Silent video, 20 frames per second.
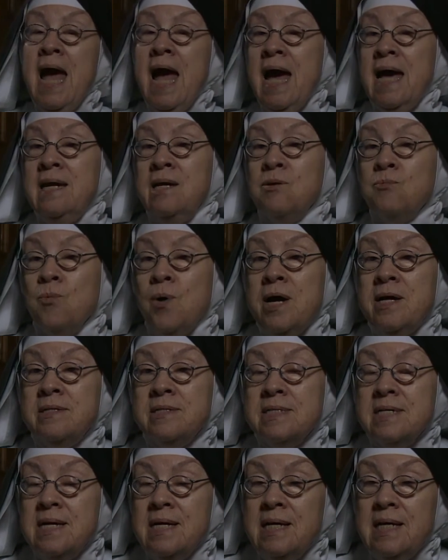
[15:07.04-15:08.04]
and it
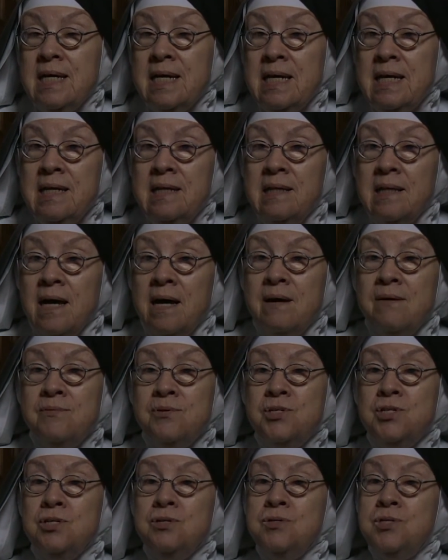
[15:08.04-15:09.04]
went, he
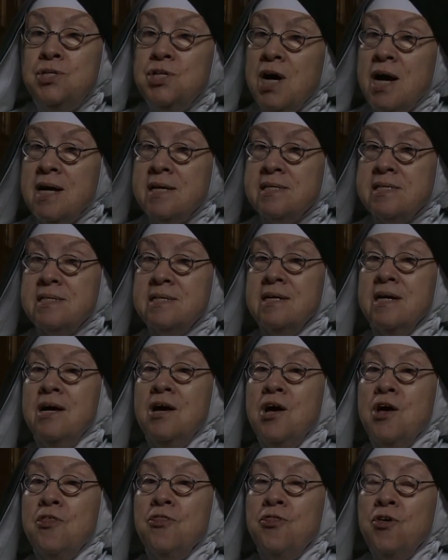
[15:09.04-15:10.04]
loves you just
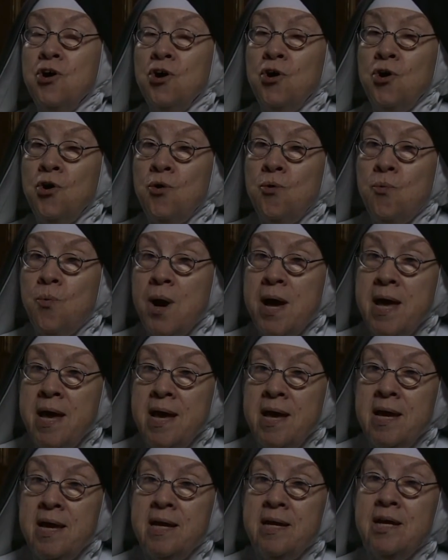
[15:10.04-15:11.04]
the
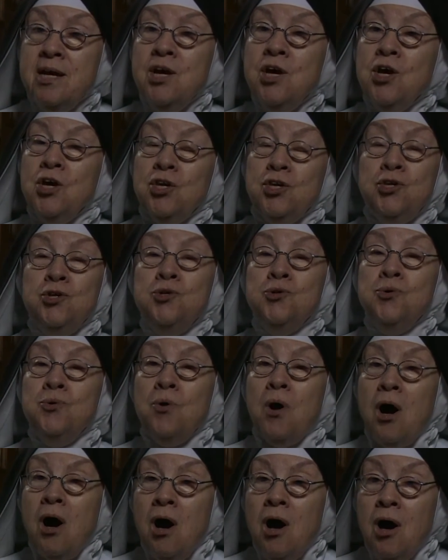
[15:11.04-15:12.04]
way
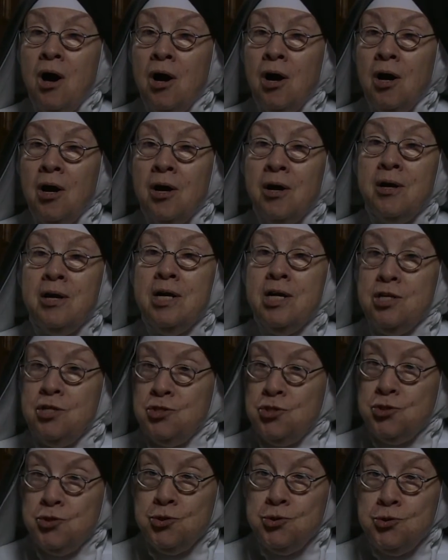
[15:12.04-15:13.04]
you are
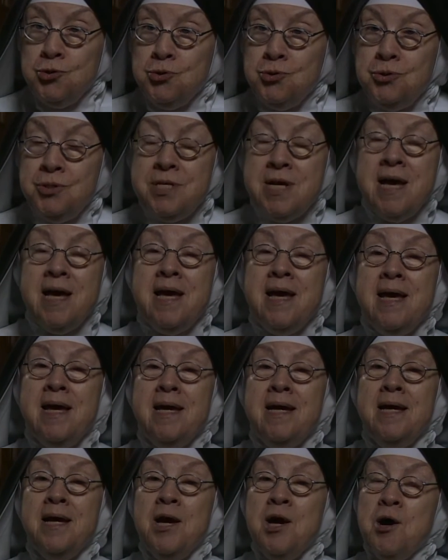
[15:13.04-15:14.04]

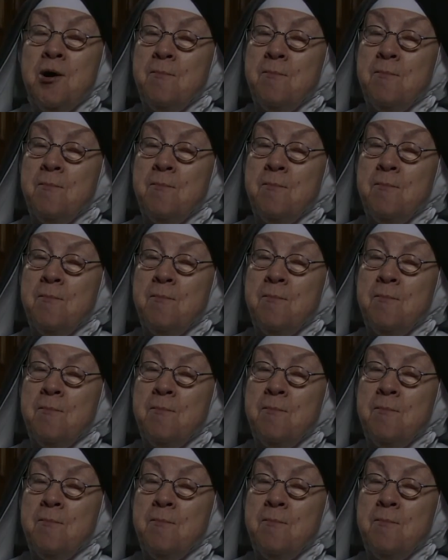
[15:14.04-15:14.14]
today,